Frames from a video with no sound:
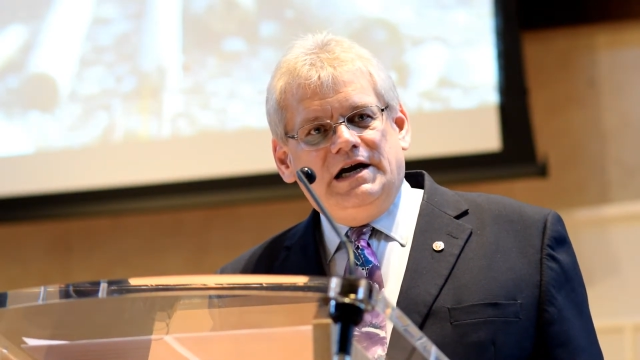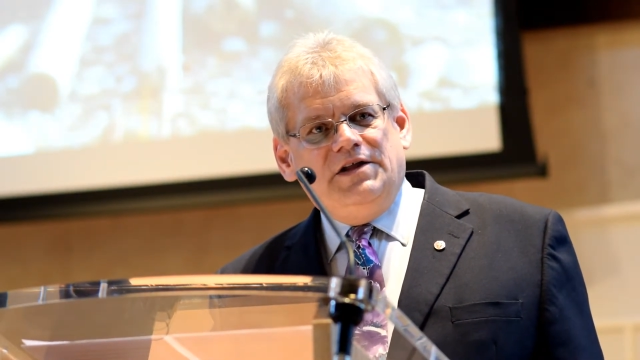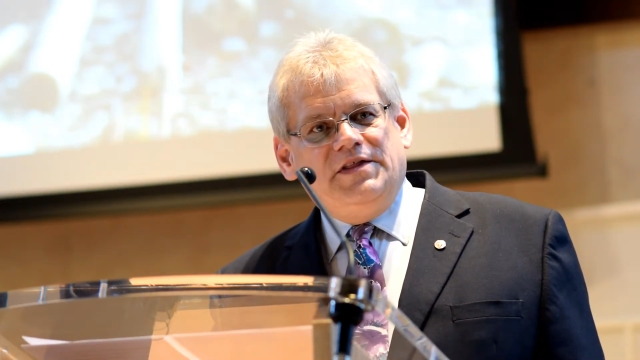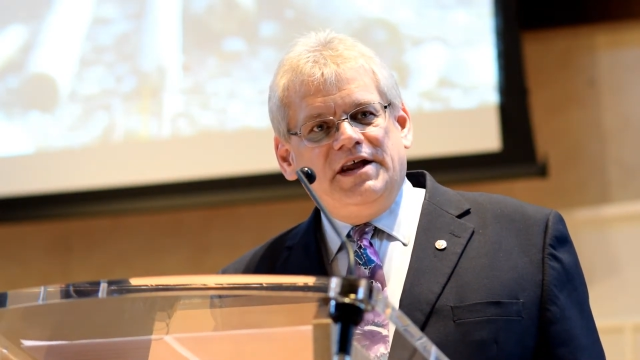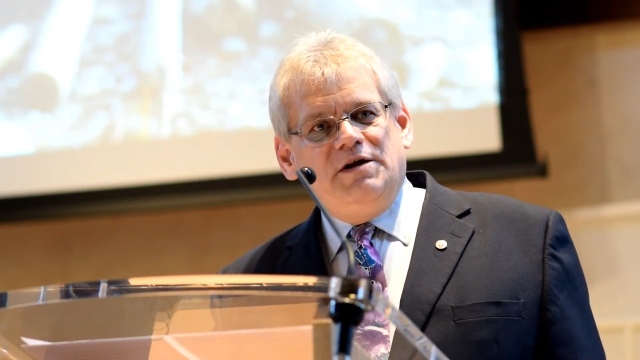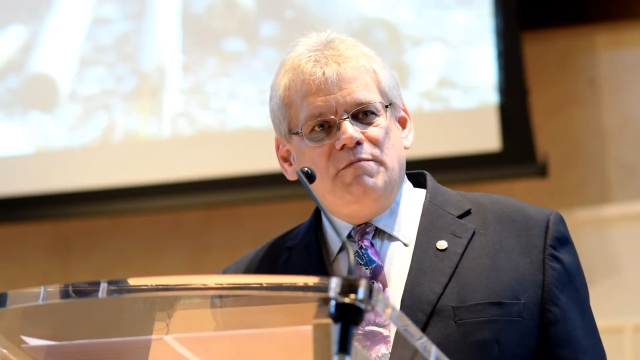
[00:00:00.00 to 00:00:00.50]

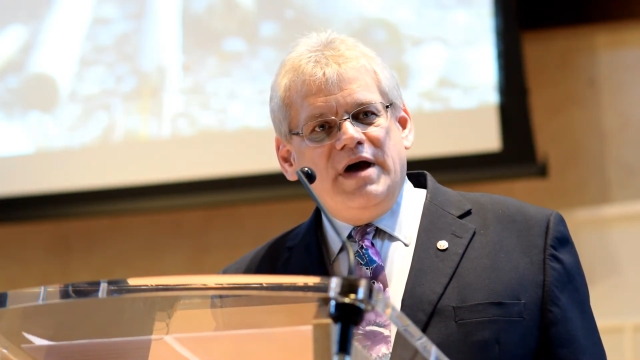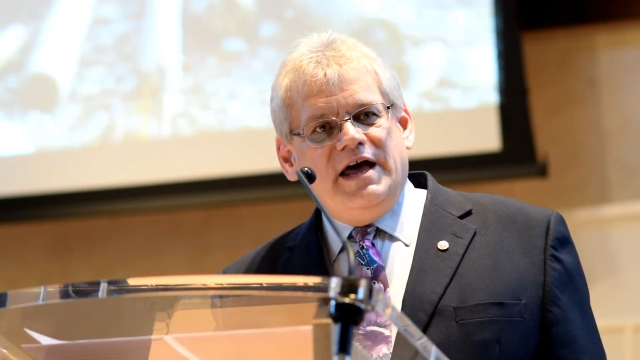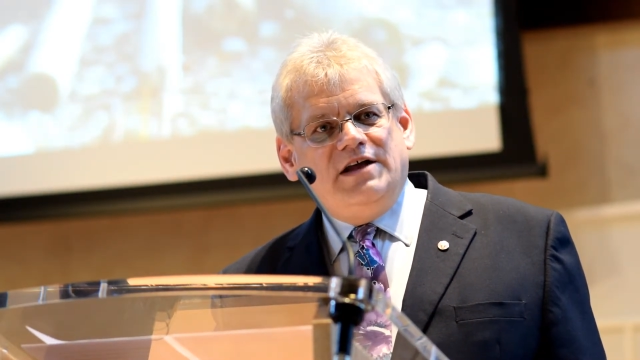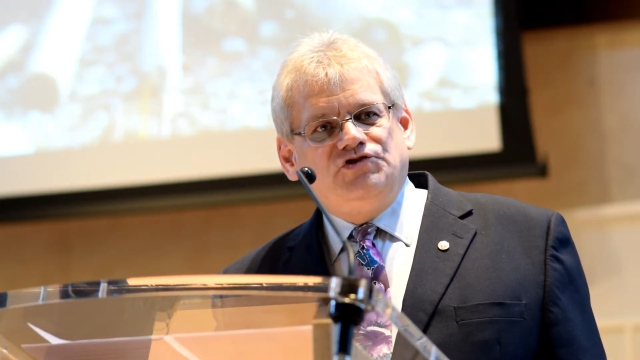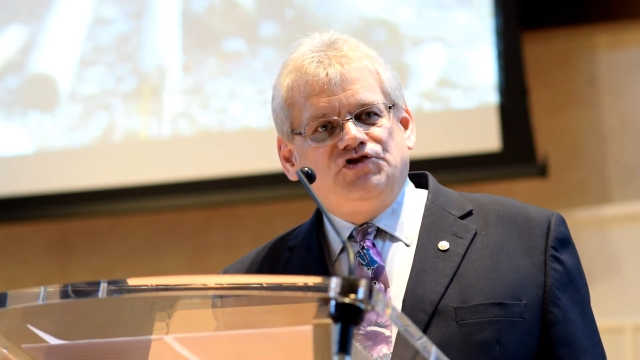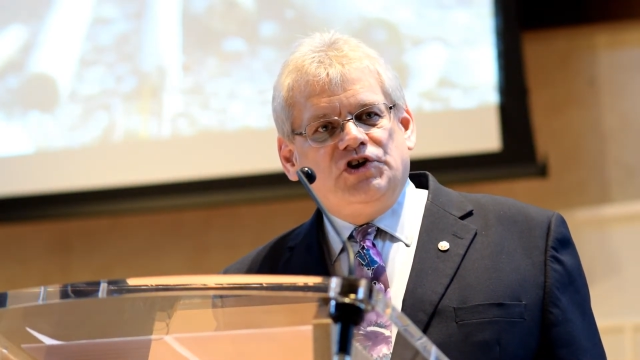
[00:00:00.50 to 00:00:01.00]
and then
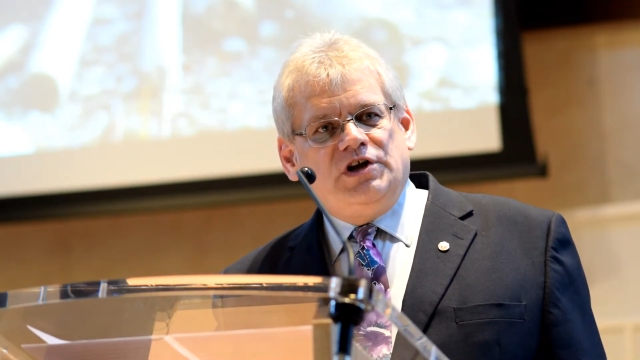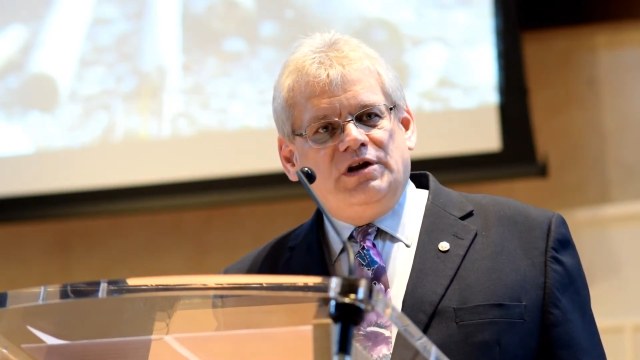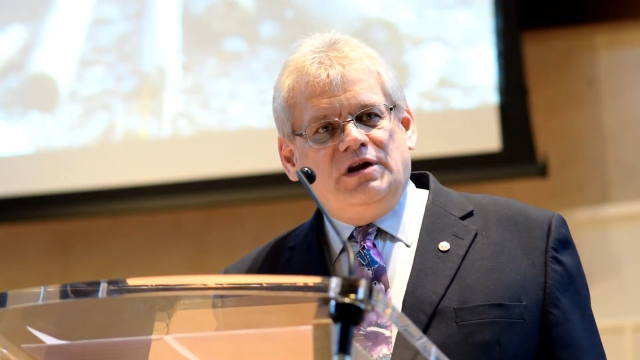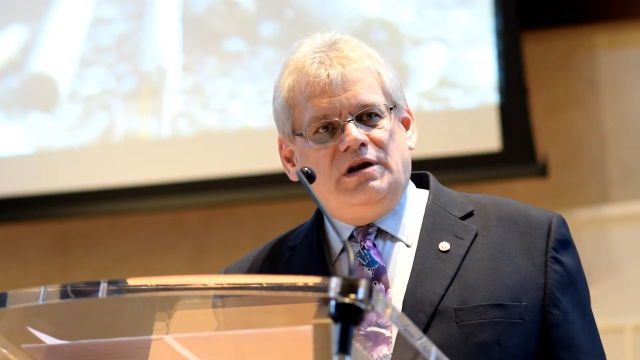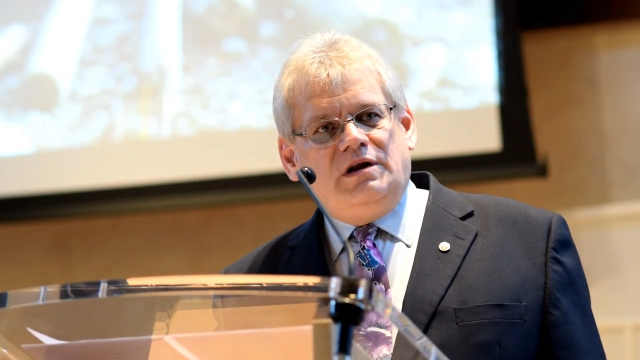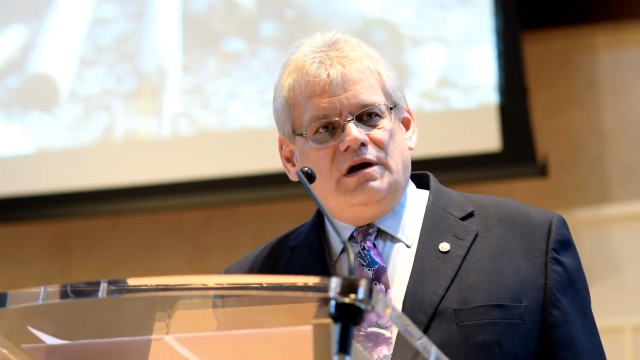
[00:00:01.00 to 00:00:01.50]

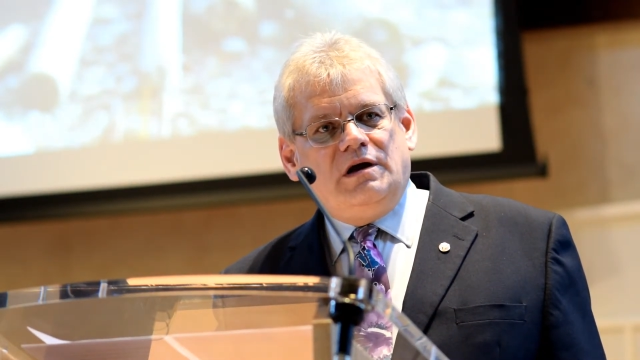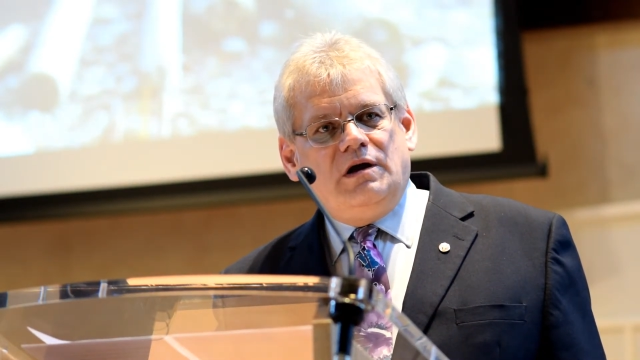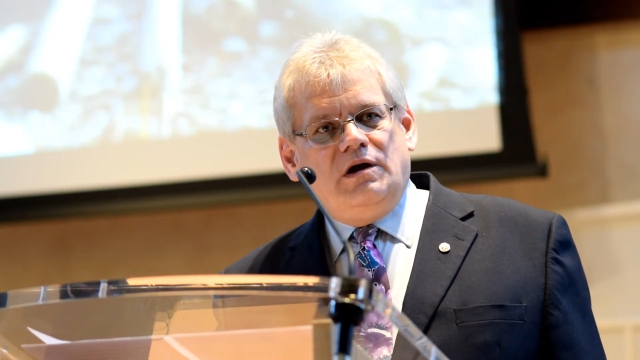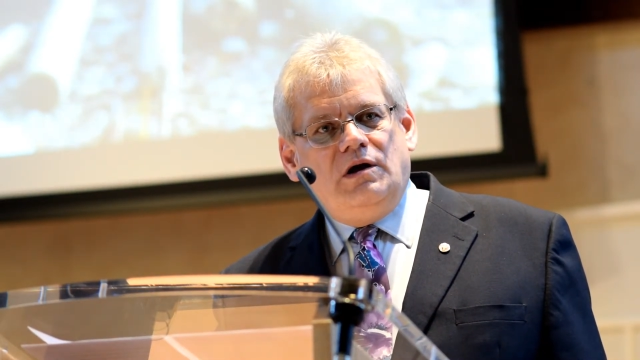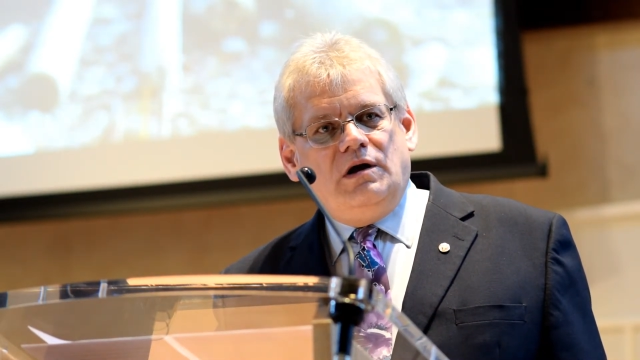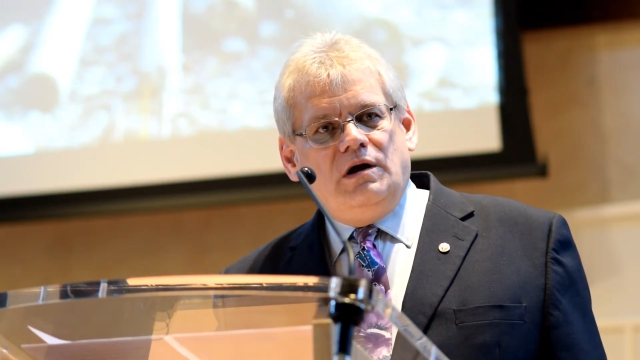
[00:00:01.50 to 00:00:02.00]
imagine
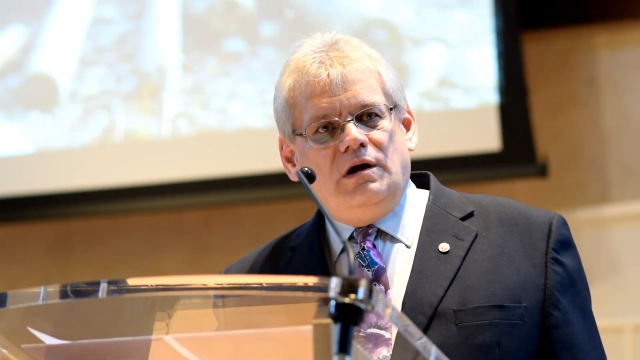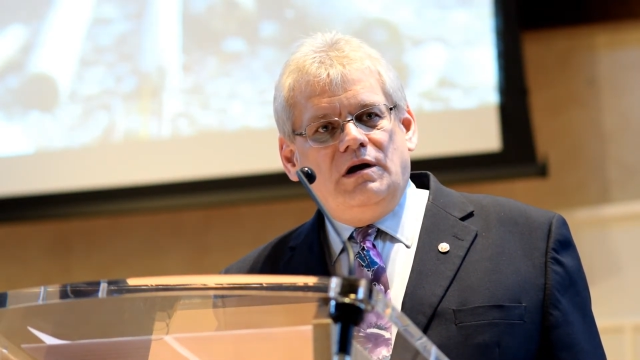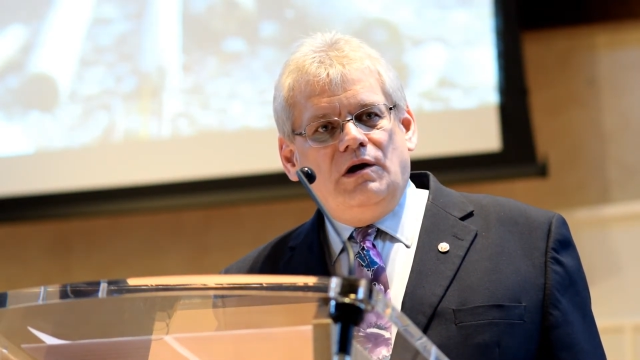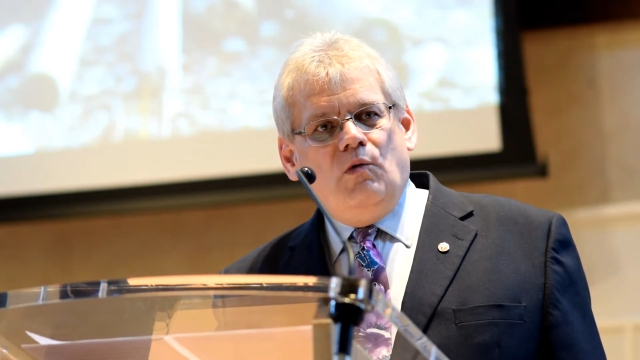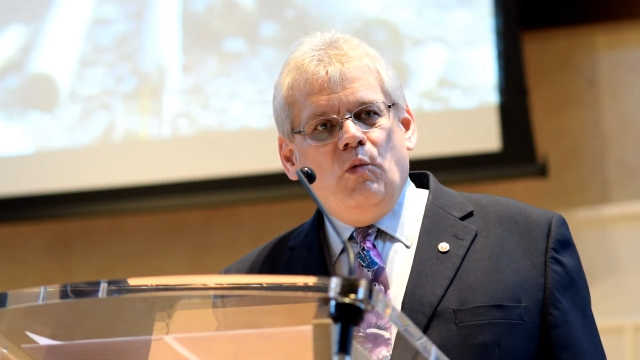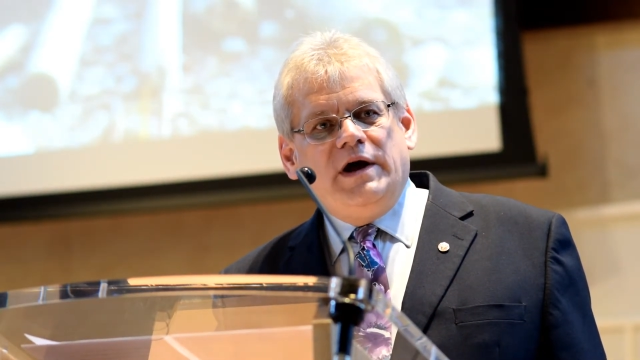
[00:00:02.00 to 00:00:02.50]

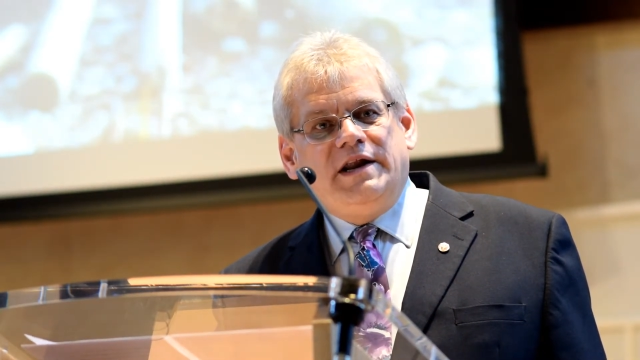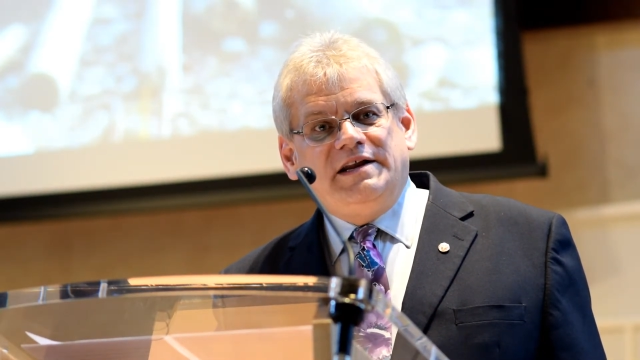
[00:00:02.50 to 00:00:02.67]
what